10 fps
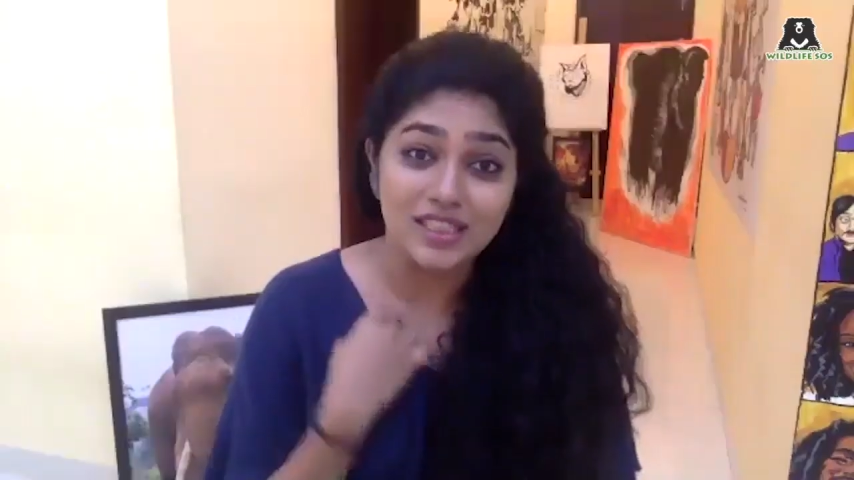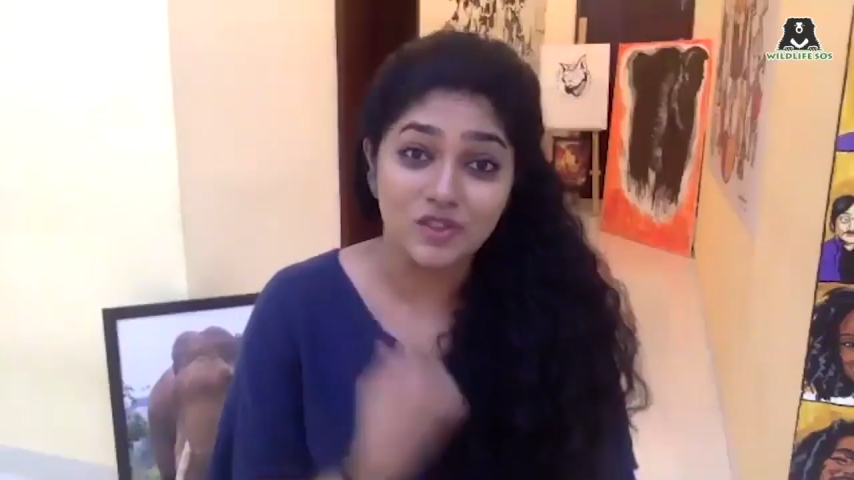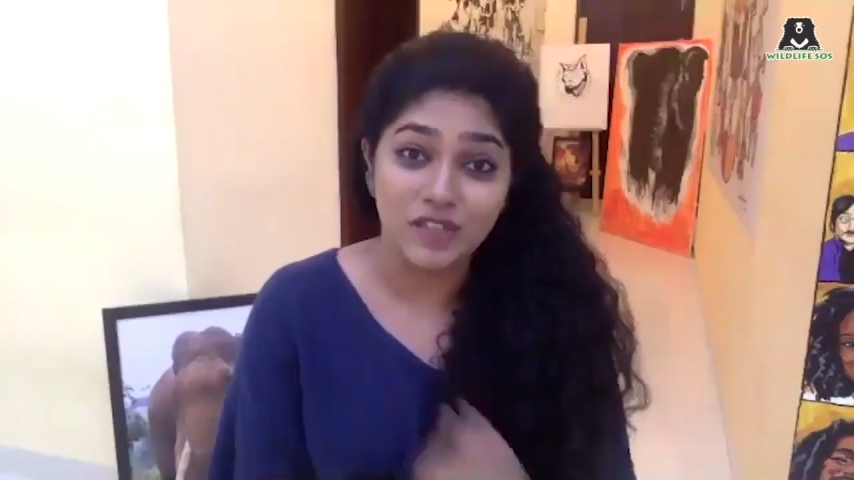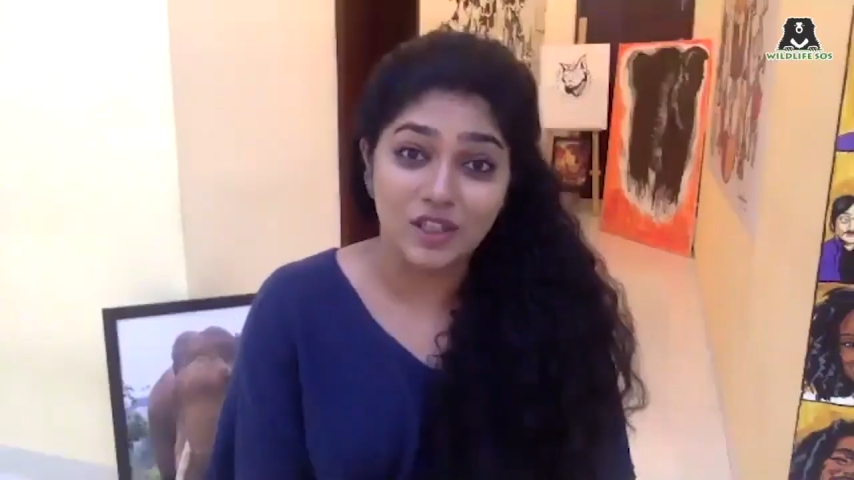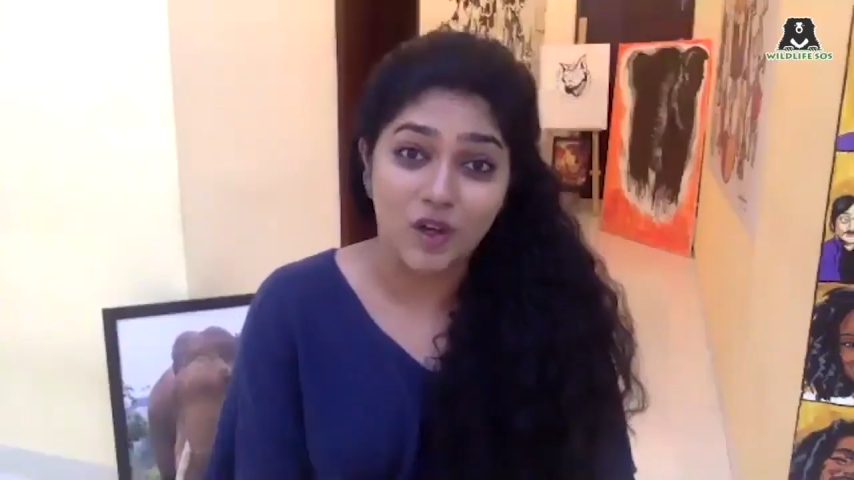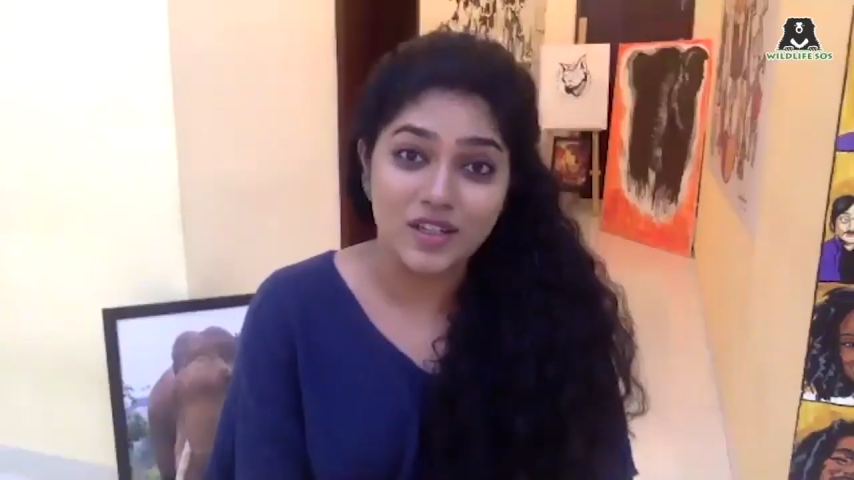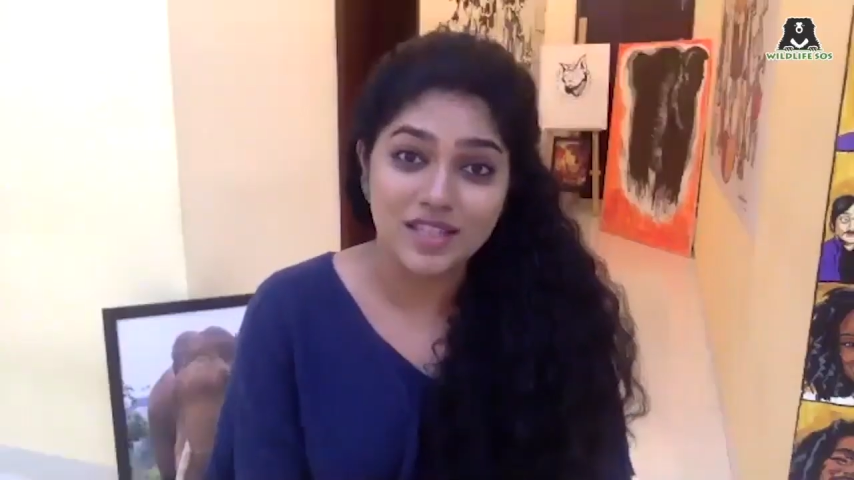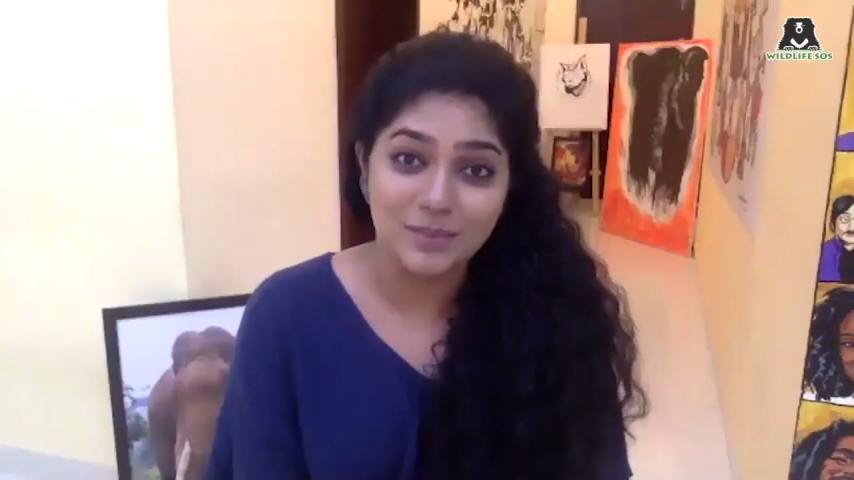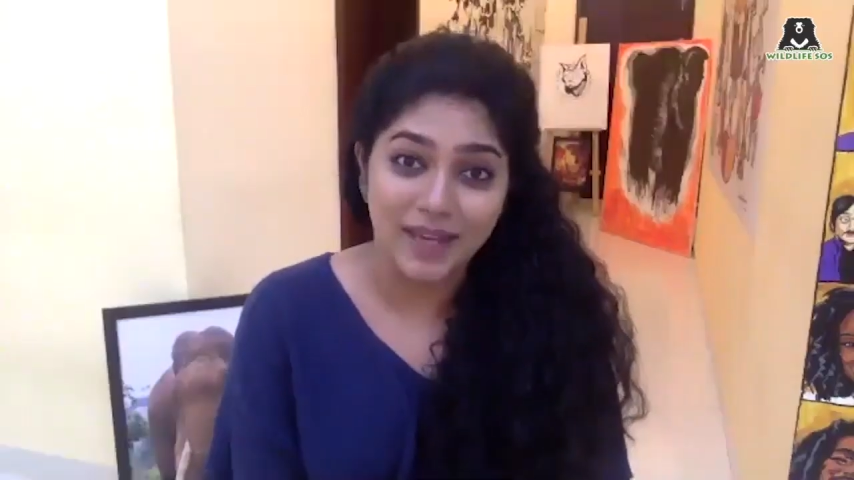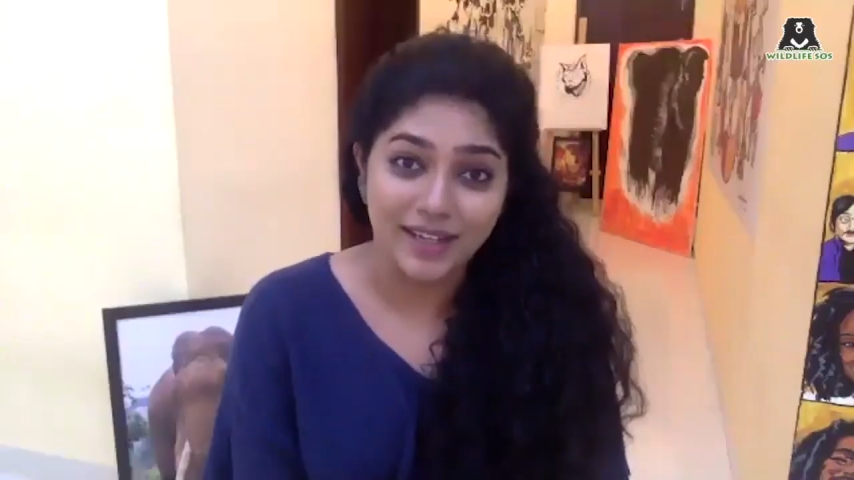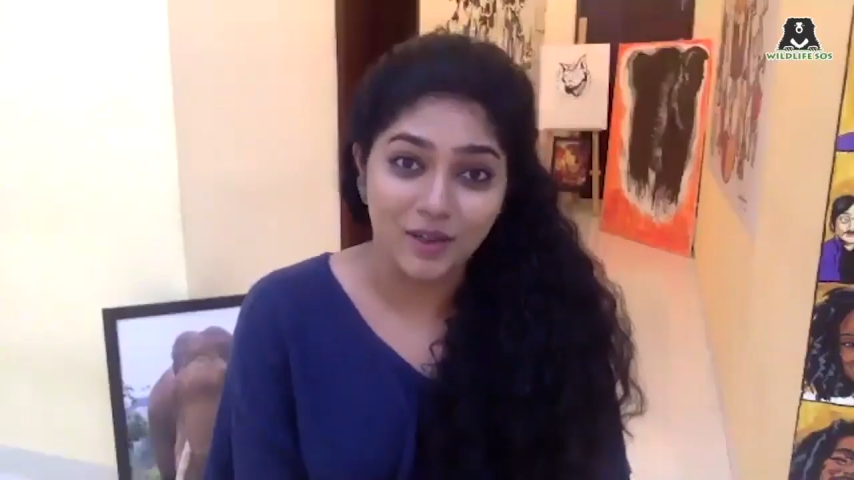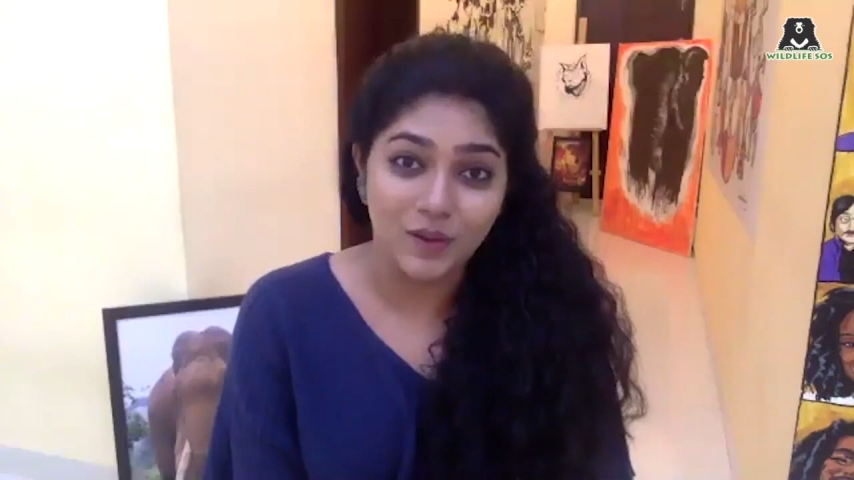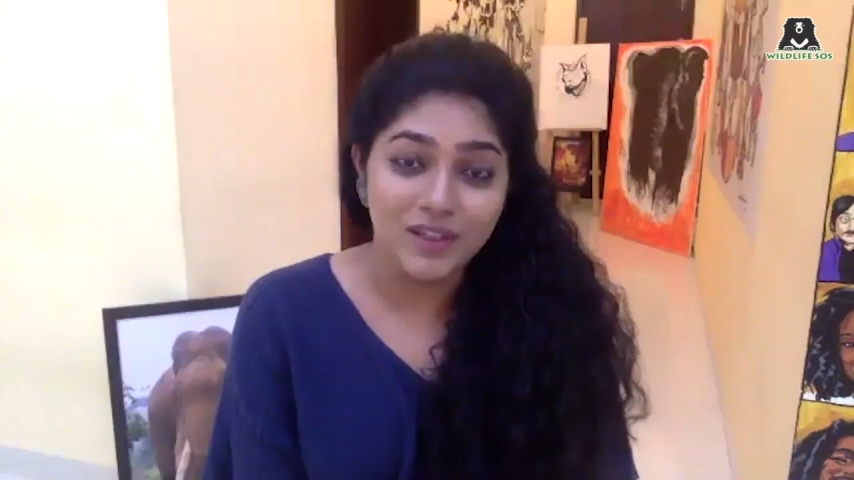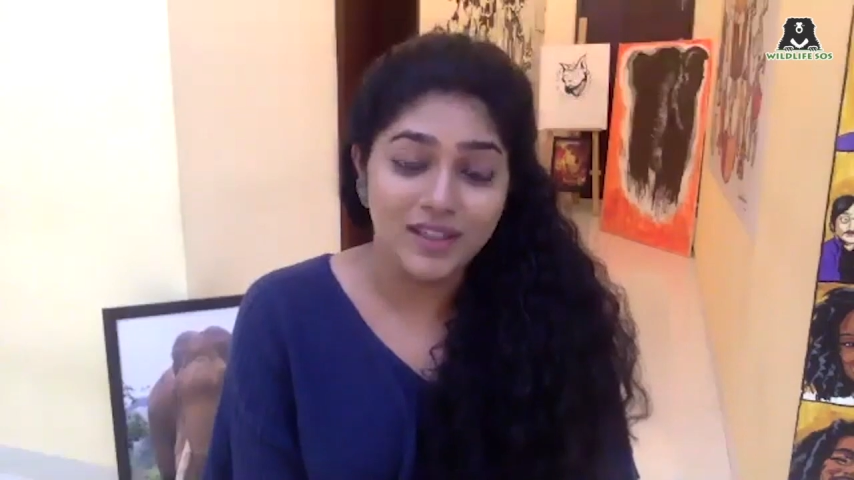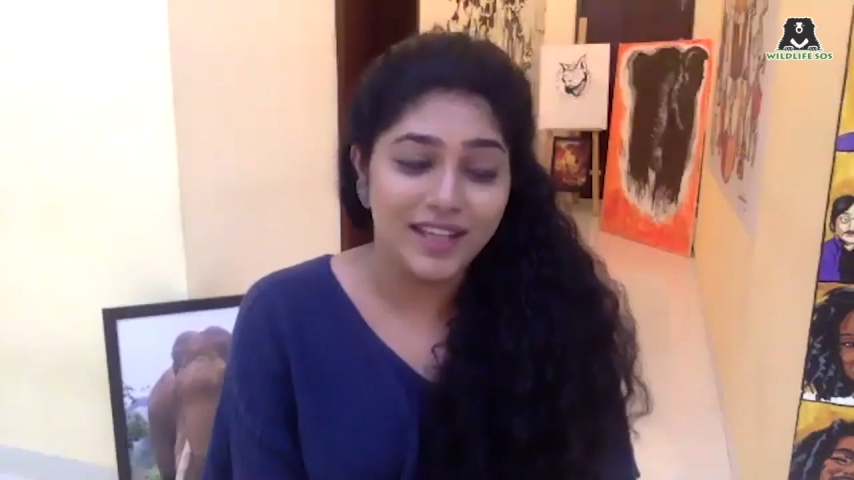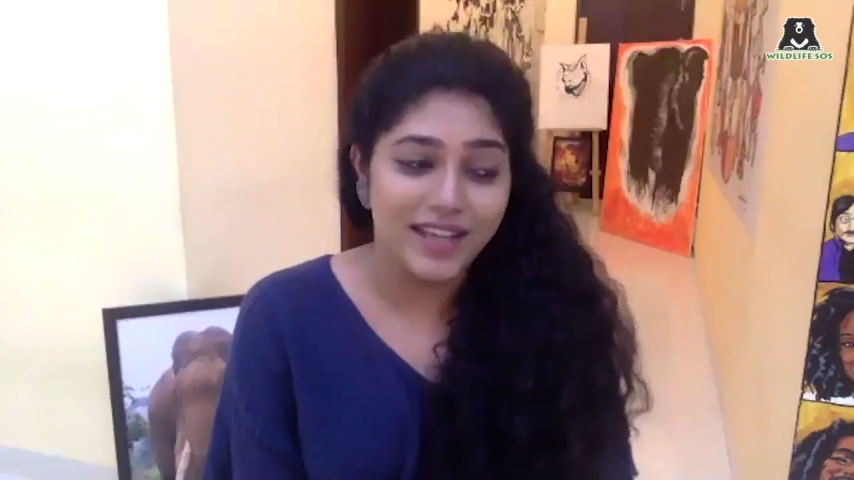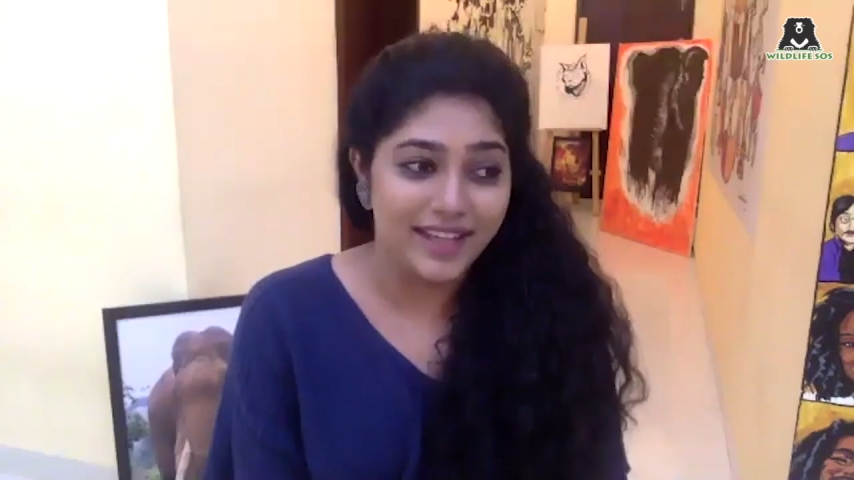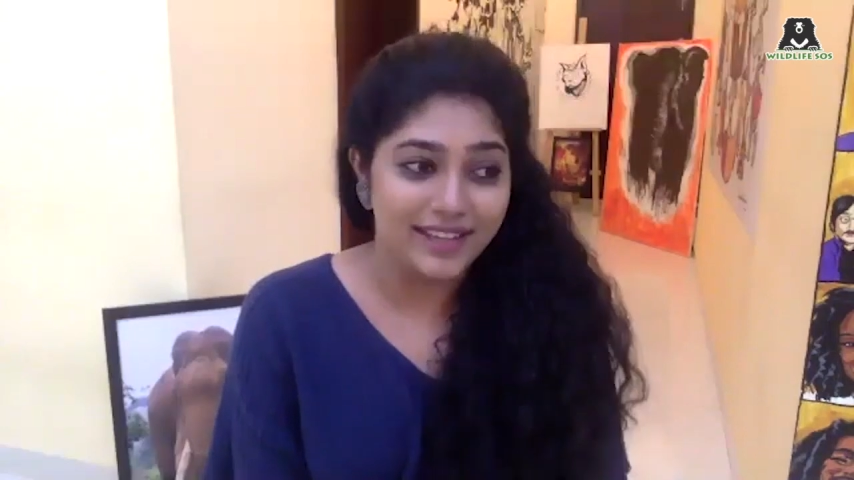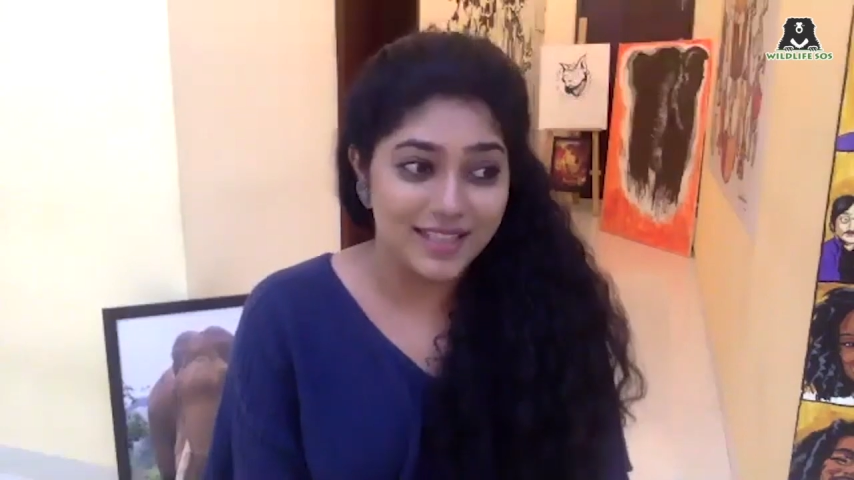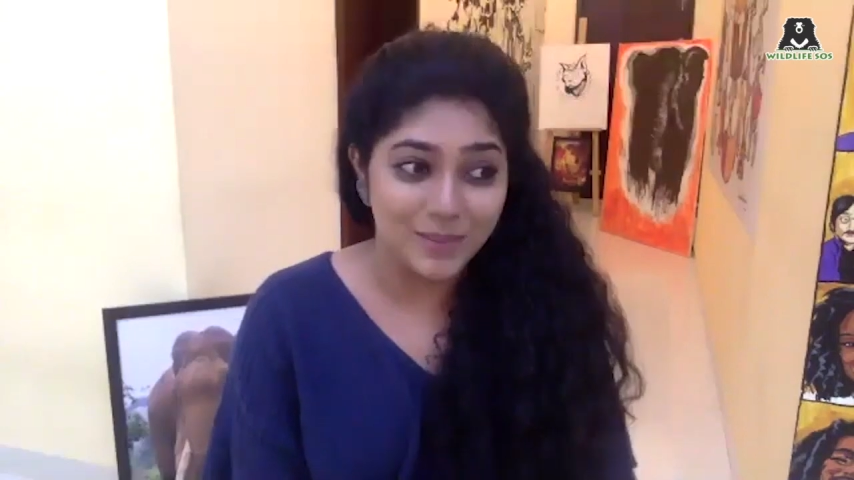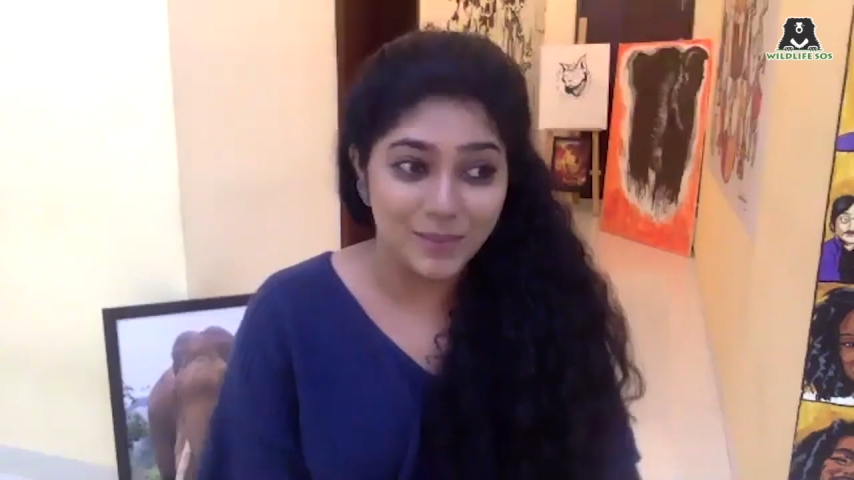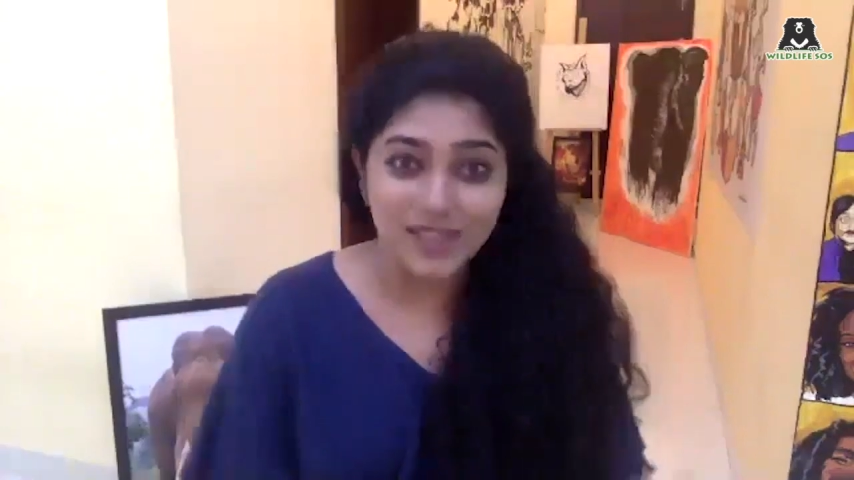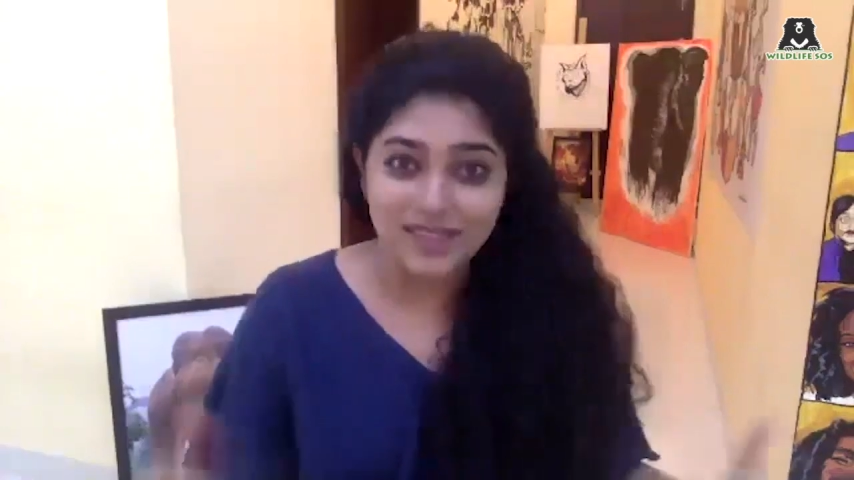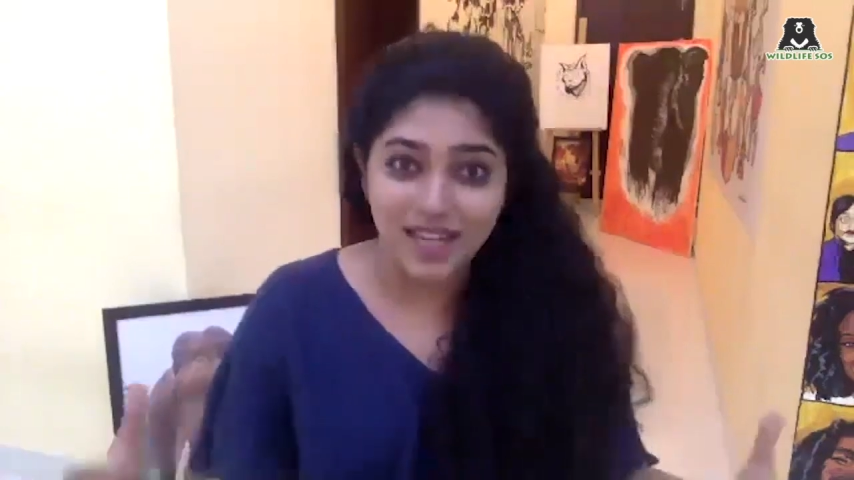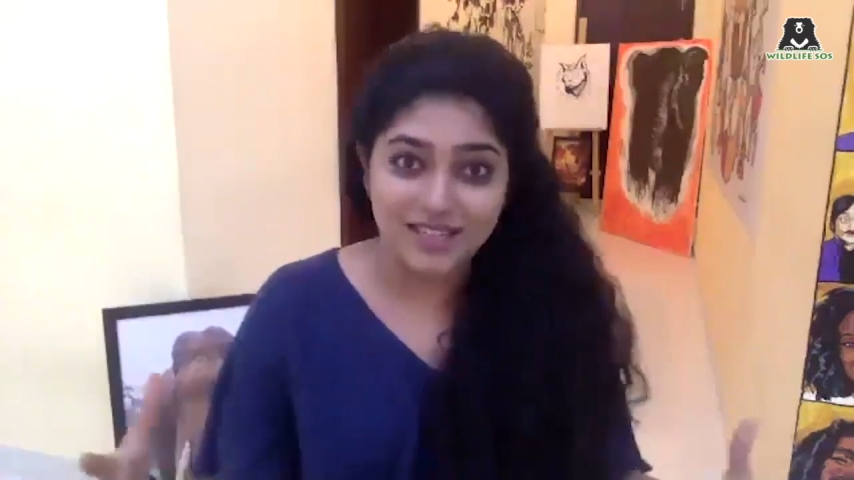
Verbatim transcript: stray dogs in Bangalore. And that's a big task,